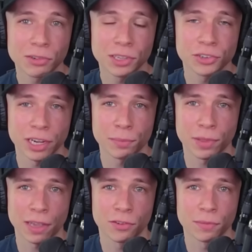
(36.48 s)
the training
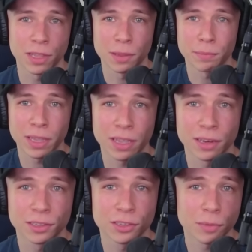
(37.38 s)
platform that me and
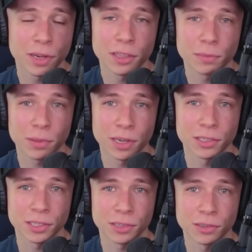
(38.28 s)
so many other
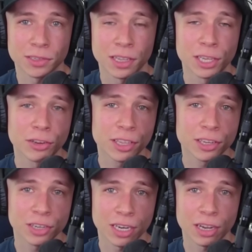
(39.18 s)
players use, then you need to
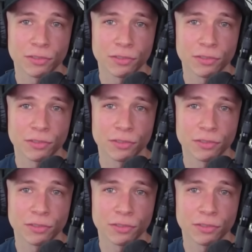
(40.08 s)
check out